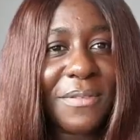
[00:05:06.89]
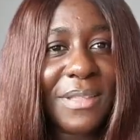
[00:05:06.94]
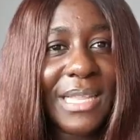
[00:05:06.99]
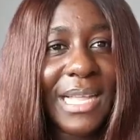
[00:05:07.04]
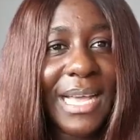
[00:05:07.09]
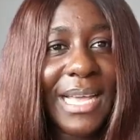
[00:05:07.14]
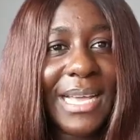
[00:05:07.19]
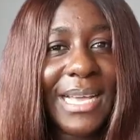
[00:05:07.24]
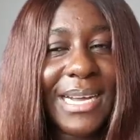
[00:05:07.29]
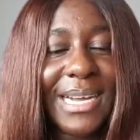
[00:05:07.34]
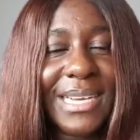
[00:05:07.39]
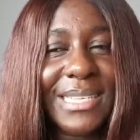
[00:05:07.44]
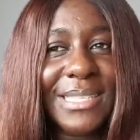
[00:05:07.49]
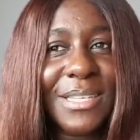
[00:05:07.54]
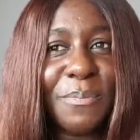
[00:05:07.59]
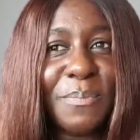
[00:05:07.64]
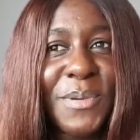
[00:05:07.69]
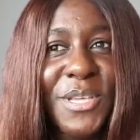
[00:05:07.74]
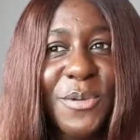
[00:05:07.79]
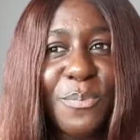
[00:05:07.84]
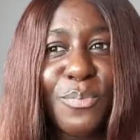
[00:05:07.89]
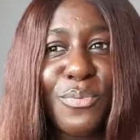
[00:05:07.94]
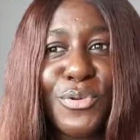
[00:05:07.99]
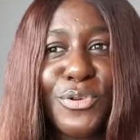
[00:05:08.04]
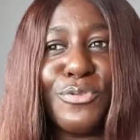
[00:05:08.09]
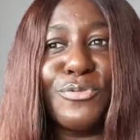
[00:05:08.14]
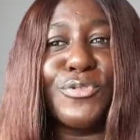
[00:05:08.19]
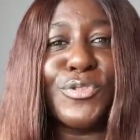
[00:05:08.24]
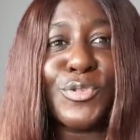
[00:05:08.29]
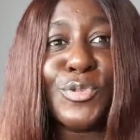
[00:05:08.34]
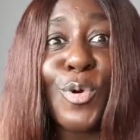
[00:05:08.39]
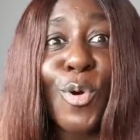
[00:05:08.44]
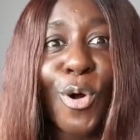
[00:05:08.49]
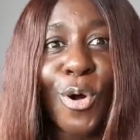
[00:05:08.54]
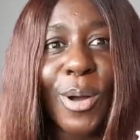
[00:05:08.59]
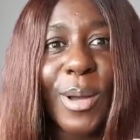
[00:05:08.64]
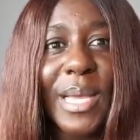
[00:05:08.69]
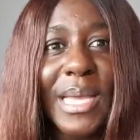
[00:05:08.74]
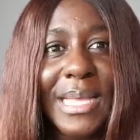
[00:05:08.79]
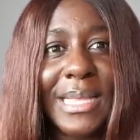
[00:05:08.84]
Like the people you
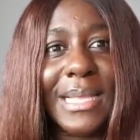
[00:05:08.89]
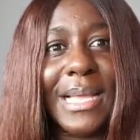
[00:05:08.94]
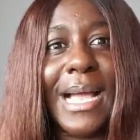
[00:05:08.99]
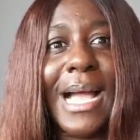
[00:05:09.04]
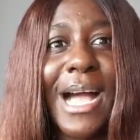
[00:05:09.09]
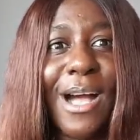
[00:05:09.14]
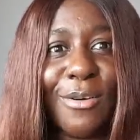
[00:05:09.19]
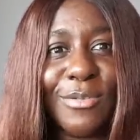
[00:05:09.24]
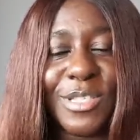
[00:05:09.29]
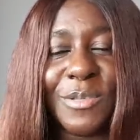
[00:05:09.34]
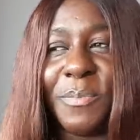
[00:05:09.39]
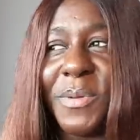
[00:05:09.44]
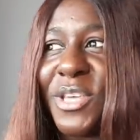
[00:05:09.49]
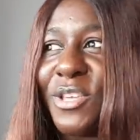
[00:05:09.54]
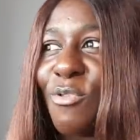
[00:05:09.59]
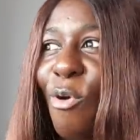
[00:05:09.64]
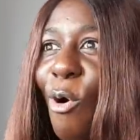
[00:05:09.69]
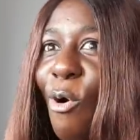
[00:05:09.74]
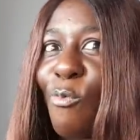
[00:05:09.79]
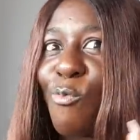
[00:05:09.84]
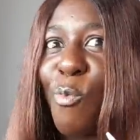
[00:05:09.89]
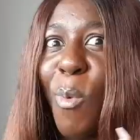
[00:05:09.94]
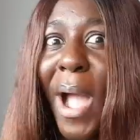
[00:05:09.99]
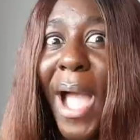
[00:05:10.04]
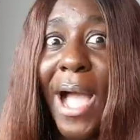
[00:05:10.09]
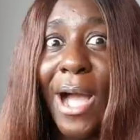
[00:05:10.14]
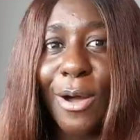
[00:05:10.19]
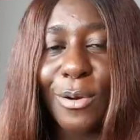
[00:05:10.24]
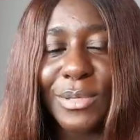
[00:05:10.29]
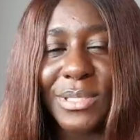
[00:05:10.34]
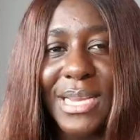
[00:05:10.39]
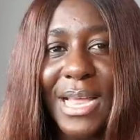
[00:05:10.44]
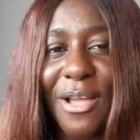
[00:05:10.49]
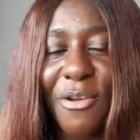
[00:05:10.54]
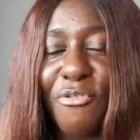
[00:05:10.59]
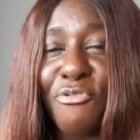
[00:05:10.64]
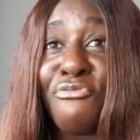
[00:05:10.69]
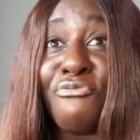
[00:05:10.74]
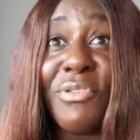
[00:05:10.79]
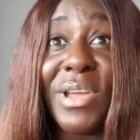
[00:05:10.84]
saw in the house being all wild
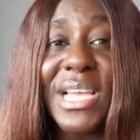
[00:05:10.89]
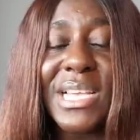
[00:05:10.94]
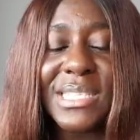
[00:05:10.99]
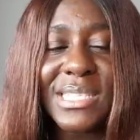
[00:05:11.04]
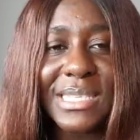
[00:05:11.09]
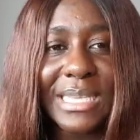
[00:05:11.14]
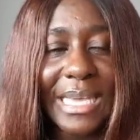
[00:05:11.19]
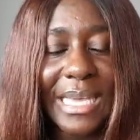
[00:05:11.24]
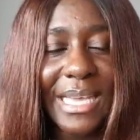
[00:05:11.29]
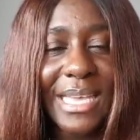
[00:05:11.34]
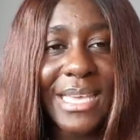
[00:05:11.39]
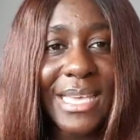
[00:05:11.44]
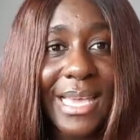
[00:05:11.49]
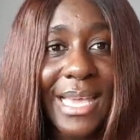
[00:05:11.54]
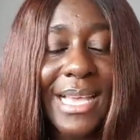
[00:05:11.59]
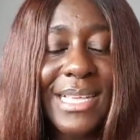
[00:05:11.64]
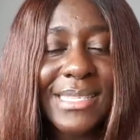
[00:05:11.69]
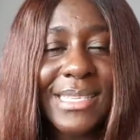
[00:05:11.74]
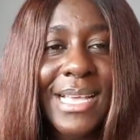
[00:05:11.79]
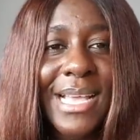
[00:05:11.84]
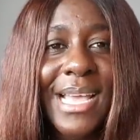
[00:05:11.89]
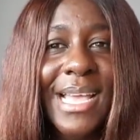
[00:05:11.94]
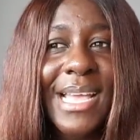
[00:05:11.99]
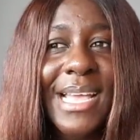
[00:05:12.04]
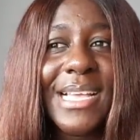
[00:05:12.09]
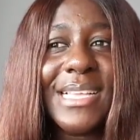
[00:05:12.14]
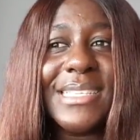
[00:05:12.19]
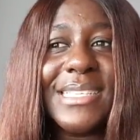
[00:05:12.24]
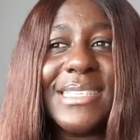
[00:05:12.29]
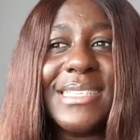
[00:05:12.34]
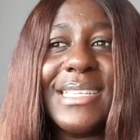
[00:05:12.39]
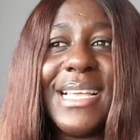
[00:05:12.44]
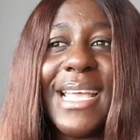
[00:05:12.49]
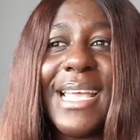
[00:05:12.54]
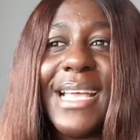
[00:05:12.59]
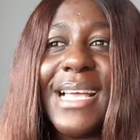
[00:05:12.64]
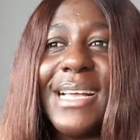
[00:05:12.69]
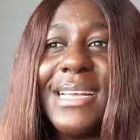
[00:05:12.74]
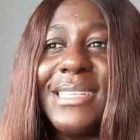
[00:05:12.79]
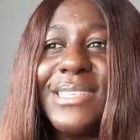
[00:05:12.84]
and crazy, yes,
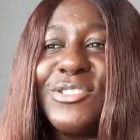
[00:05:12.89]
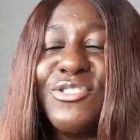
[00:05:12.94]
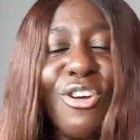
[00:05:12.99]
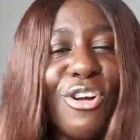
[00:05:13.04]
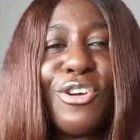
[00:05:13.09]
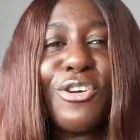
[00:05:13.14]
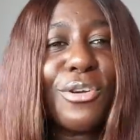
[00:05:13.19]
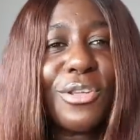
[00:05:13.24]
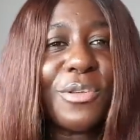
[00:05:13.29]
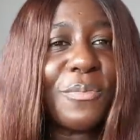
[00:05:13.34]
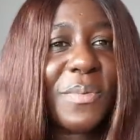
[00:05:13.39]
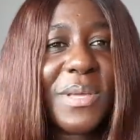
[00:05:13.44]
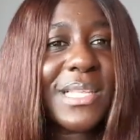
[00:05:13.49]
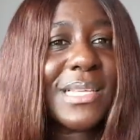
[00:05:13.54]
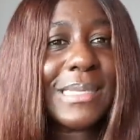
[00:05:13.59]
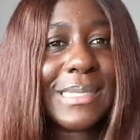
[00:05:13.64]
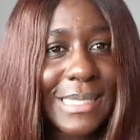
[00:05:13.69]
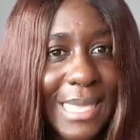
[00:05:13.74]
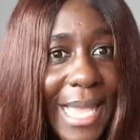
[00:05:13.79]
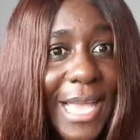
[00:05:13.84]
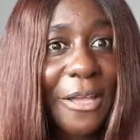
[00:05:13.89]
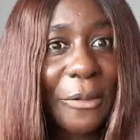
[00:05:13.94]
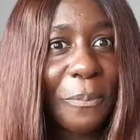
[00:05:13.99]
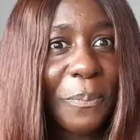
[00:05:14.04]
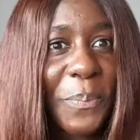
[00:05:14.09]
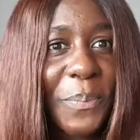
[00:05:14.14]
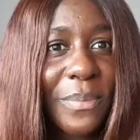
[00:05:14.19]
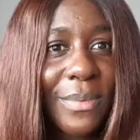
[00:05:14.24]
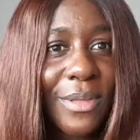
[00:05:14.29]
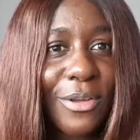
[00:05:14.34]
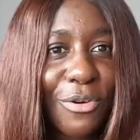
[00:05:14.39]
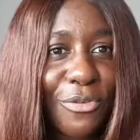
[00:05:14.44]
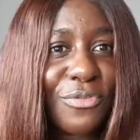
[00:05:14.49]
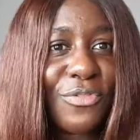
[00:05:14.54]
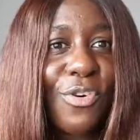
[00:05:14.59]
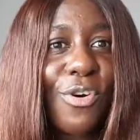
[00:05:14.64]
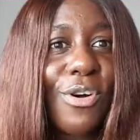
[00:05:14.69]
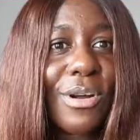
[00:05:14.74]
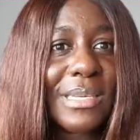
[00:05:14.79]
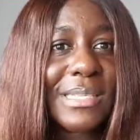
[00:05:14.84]
they are not going to be the same of
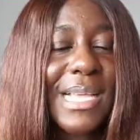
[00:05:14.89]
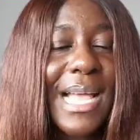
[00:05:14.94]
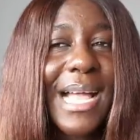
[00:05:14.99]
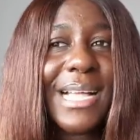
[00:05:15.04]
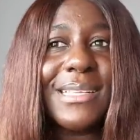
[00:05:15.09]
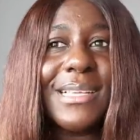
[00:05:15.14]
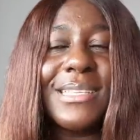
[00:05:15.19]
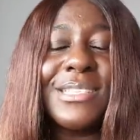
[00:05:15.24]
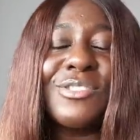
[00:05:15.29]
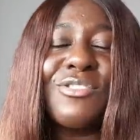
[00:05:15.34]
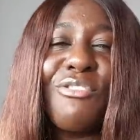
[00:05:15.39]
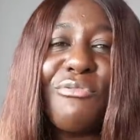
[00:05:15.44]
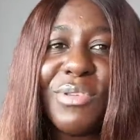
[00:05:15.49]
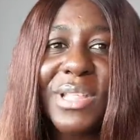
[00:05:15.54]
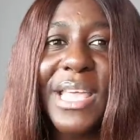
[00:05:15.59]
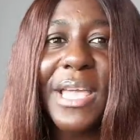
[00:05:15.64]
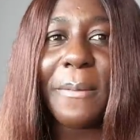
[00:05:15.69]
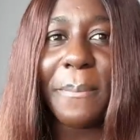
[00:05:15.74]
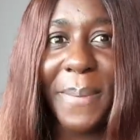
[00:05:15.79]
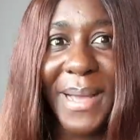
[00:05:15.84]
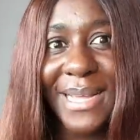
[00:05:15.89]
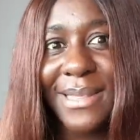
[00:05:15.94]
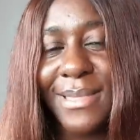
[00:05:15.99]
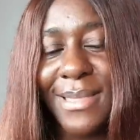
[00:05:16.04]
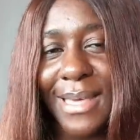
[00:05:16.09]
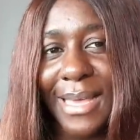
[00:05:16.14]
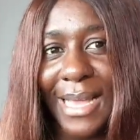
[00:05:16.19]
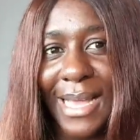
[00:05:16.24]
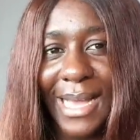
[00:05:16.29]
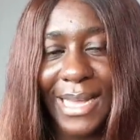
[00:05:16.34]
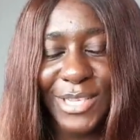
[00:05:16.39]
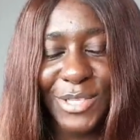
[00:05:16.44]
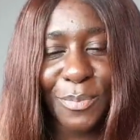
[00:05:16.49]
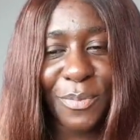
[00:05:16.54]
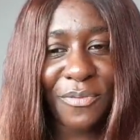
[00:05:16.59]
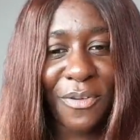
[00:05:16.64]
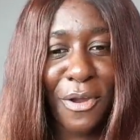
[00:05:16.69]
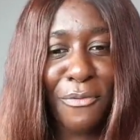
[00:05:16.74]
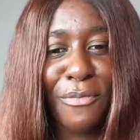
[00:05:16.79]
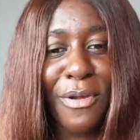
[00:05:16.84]
course, and it's not really a bad thing, guys, to be
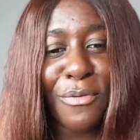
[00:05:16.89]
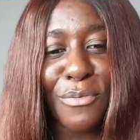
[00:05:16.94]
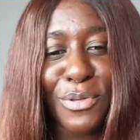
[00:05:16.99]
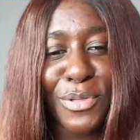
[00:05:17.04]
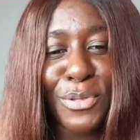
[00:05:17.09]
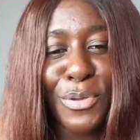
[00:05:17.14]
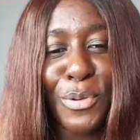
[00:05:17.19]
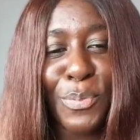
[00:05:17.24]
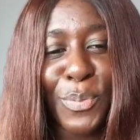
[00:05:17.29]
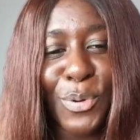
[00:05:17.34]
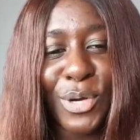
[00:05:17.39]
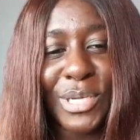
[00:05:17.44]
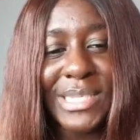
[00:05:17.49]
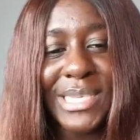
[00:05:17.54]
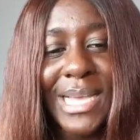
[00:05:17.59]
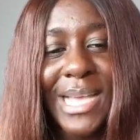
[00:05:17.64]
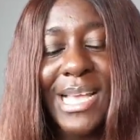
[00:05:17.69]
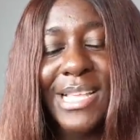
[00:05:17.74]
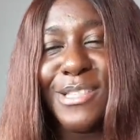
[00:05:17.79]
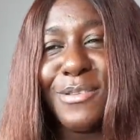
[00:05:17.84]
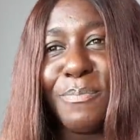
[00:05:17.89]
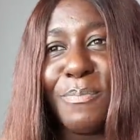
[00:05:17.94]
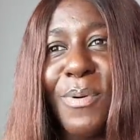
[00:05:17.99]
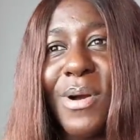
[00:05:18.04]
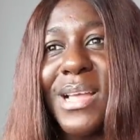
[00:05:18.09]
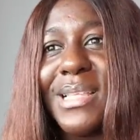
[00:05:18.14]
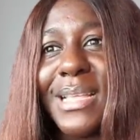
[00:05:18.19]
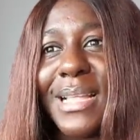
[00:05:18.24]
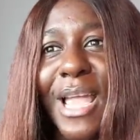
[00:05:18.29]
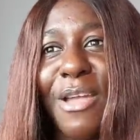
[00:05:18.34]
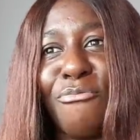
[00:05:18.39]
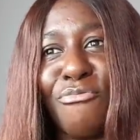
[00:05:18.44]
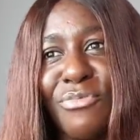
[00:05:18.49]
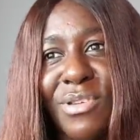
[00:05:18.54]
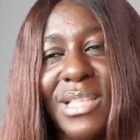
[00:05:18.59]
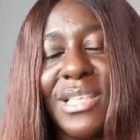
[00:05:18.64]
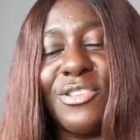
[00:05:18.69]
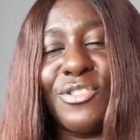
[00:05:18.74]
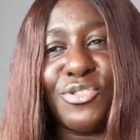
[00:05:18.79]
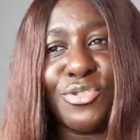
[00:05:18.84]
very frank with you, but the part that I
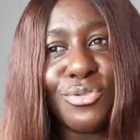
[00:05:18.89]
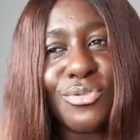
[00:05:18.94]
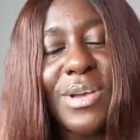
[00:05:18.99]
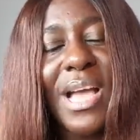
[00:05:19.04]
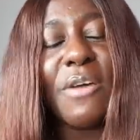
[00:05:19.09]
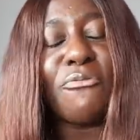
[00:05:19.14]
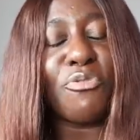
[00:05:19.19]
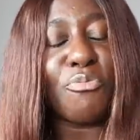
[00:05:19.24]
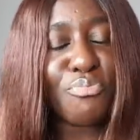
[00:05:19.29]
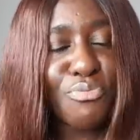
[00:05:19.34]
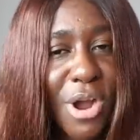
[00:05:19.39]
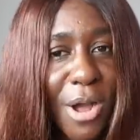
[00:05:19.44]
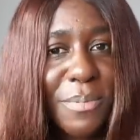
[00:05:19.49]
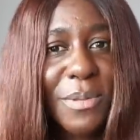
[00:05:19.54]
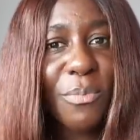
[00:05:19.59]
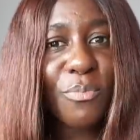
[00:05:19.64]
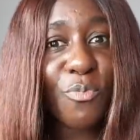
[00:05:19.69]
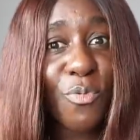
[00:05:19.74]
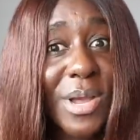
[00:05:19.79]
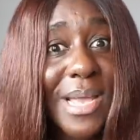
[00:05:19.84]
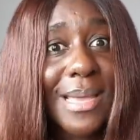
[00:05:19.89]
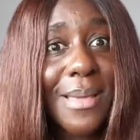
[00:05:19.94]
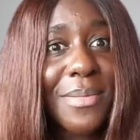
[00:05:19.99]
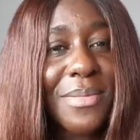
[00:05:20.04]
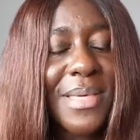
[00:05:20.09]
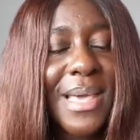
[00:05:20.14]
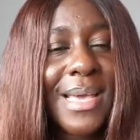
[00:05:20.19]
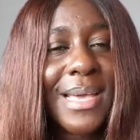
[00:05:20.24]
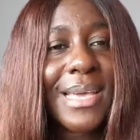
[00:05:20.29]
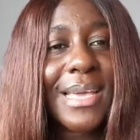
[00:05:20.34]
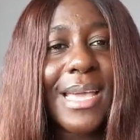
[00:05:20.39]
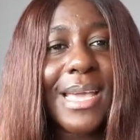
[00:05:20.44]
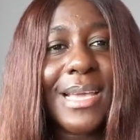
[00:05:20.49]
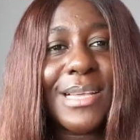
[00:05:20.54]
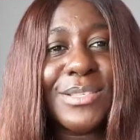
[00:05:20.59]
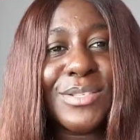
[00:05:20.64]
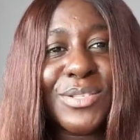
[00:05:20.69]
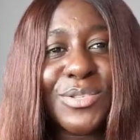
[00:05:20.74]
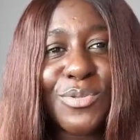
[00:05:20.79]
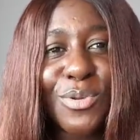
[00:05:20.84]
really do have a problem with
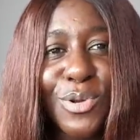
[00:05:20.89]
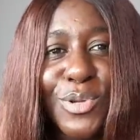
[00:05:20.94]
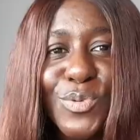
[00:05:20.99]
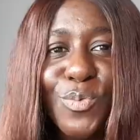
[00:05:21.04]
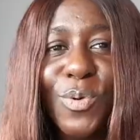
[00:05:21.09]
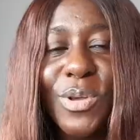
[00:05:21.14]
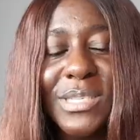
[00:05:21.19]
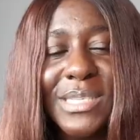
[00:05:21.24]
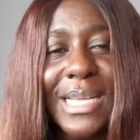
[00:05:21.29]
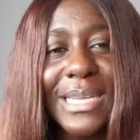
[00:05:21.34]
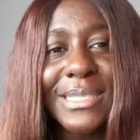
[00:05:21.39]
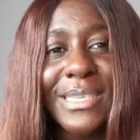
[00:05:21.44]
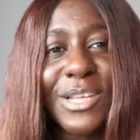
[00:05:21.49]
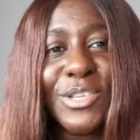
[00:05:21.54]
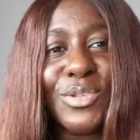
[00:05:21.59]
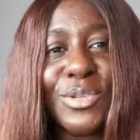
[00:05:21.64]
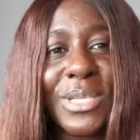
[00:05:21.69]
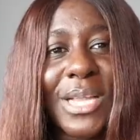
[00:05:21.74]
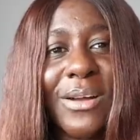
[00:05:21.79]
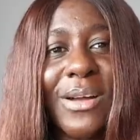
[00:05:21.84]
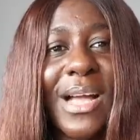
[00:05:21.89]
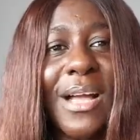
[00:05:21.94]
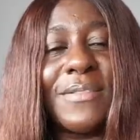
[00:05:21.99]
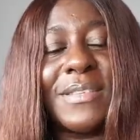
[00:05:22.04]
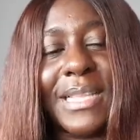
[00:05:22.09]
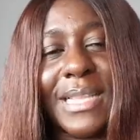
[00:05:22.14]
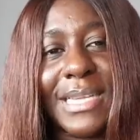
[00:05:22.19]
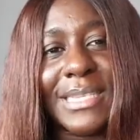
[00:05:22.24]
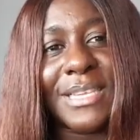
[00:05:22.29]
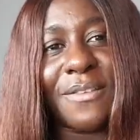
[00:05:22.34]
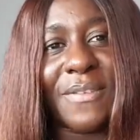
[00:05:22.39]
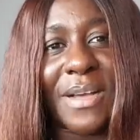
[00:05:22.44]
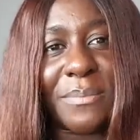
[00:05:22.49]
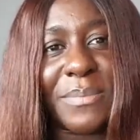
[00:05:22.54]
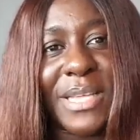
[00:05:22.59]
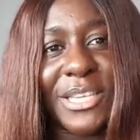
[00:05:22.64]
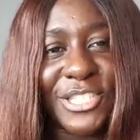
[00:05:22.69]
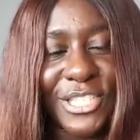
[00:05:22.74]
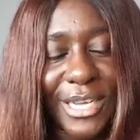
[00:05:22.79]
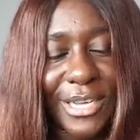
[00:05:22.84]
is those ones that tend to now have selective
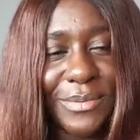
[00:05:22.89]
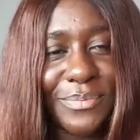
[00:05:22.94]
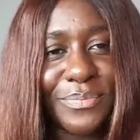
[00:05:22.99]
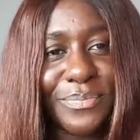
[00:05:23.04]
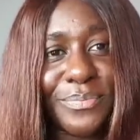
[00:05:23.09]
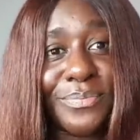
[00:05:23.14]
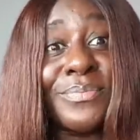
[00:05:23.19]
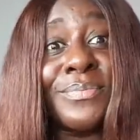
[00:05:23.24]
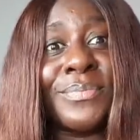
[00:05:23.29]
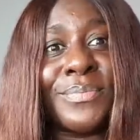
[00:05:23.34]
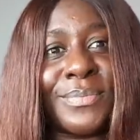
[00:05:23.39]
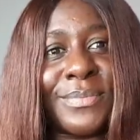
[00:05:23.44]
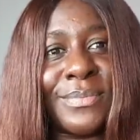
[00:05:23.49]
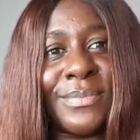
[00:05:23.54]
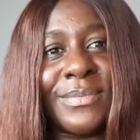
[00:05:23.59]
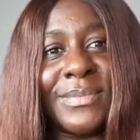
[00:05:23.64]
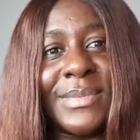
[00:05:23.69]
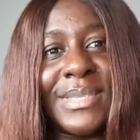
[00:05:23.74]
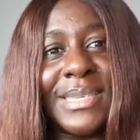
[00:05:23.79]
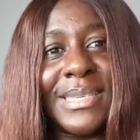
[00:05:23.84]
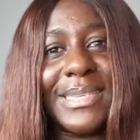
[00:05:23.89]
amnesia. Mm.